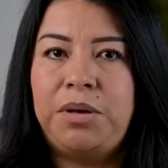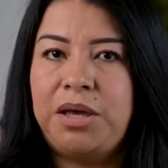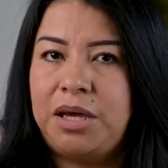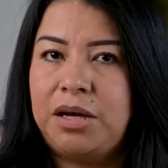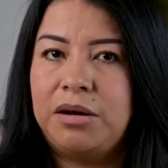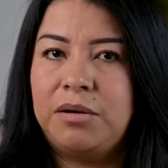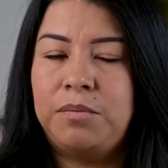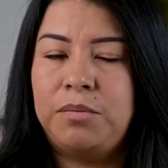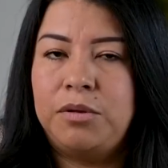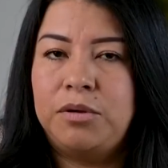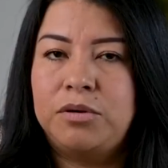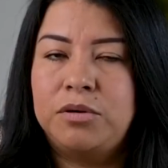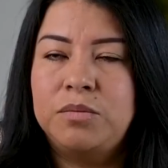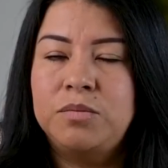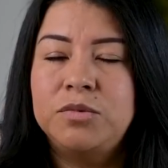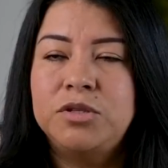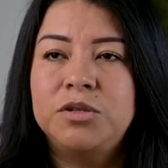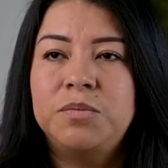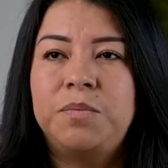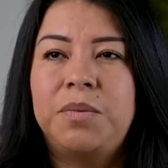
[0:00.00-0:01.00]
bigger
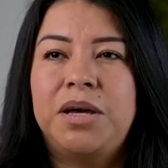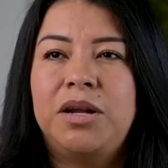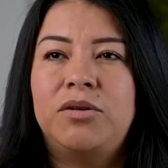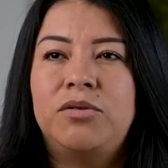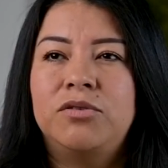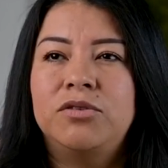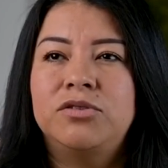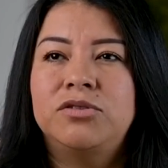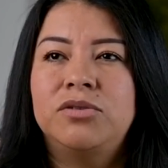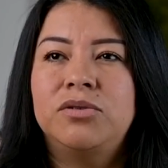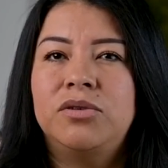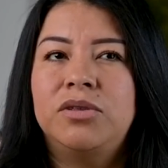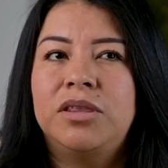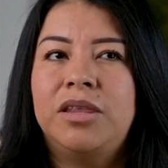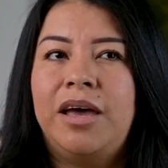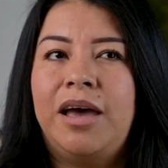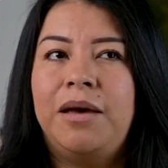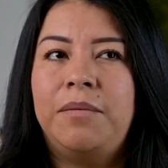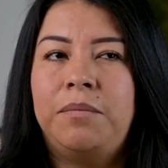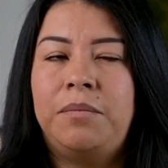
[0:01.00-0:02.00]
blooms, but also
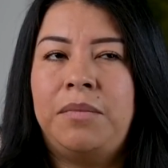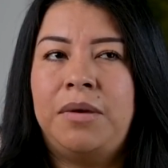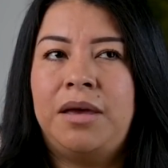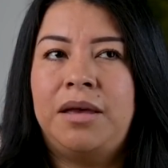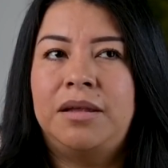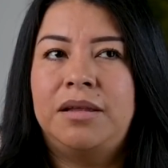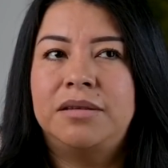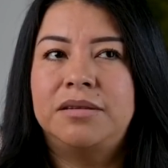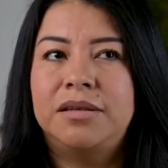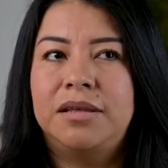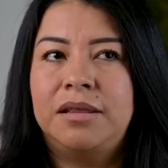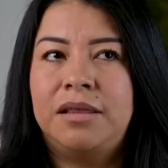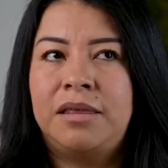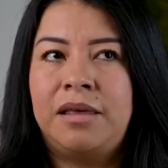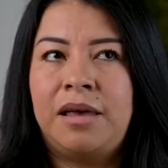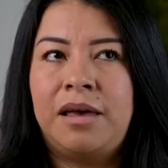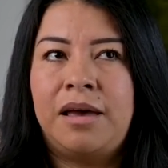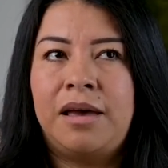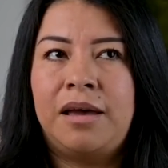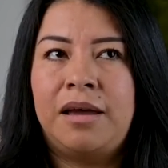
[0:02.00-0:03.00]
that meant
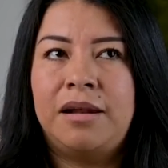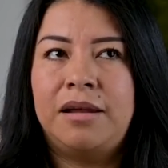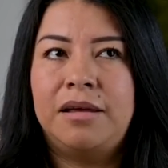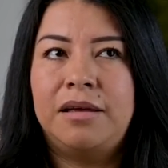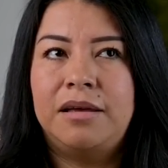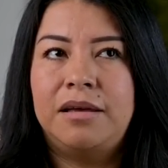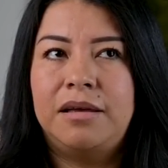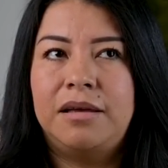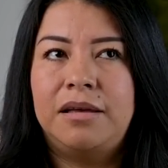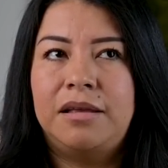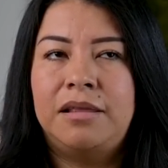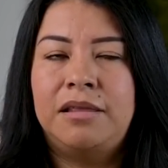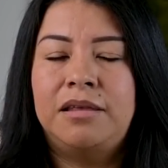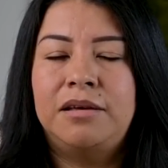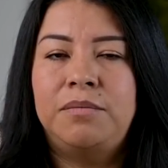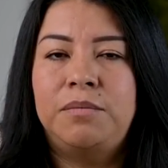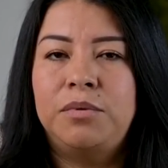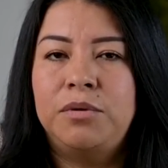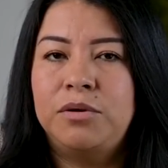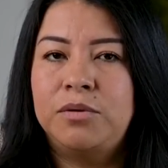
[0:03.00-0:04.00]
that
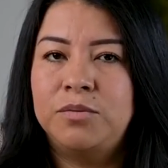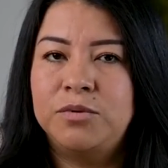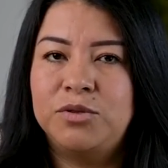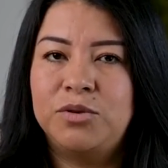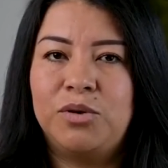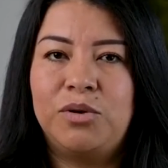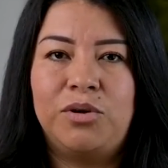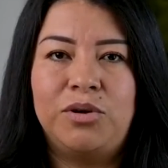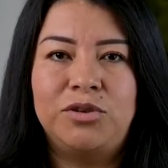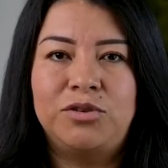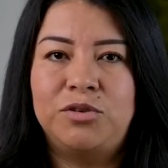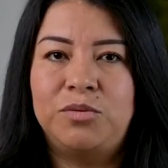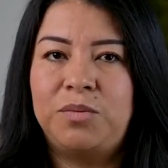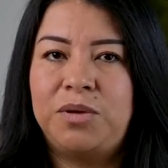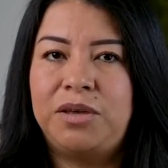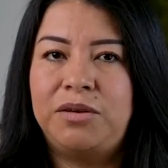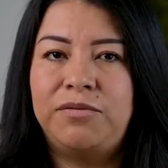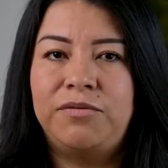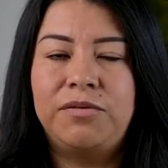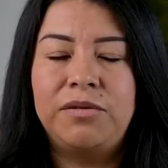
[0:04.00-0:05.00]
the blooms are going to
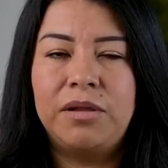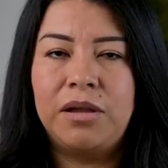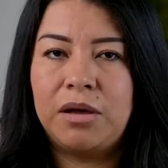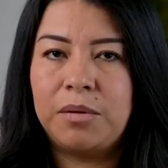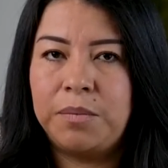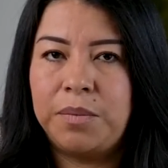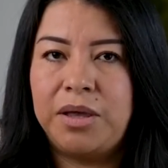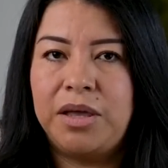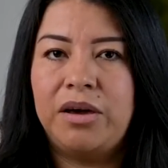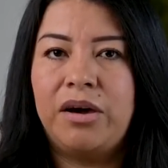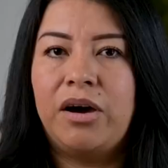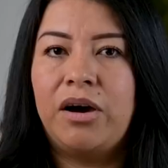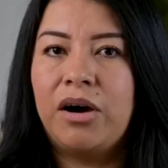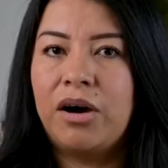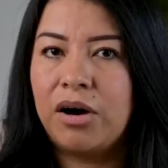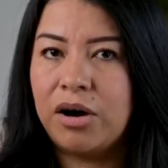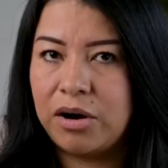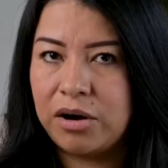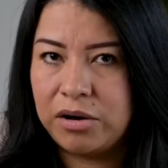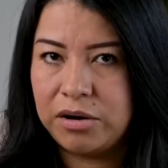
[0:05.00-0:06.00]
be flopping
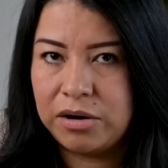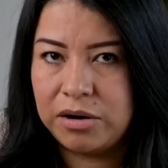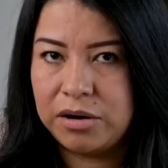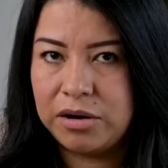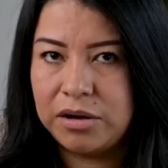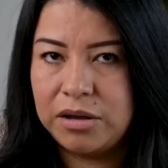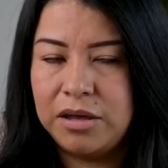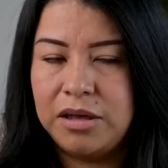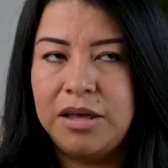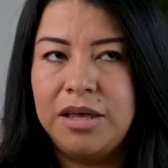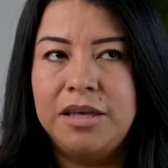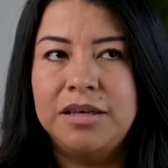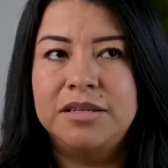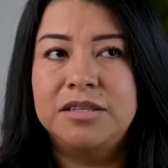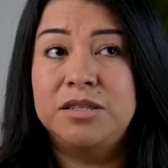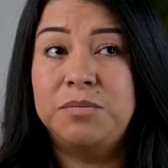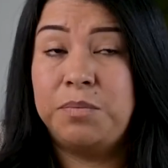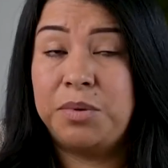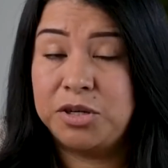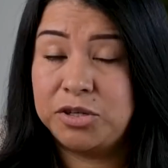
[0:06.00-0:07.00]
hard,
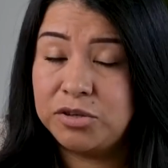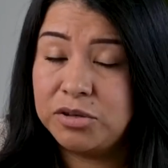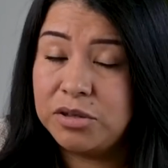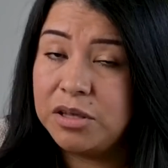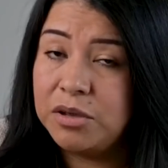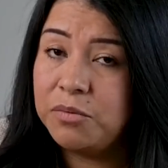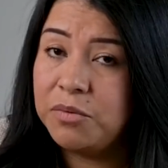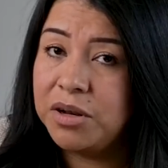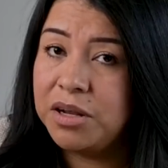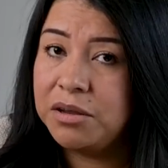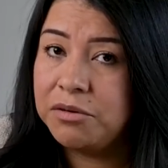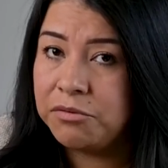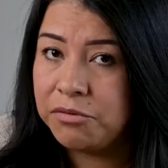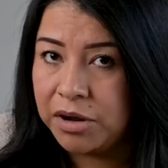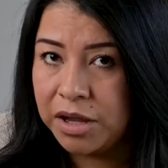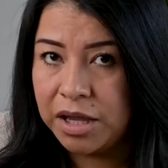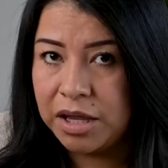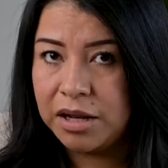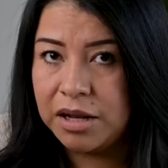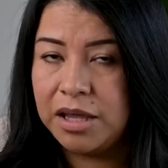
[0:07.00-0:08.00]
especially when it
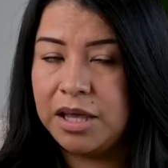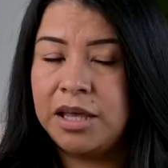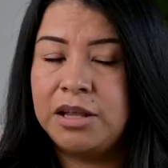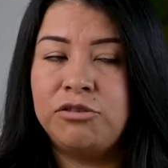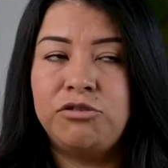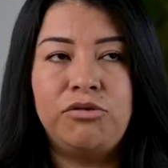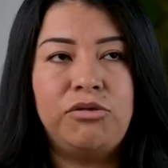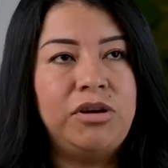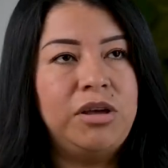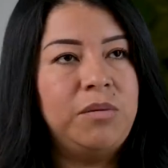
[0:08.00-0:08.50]
rained. And don't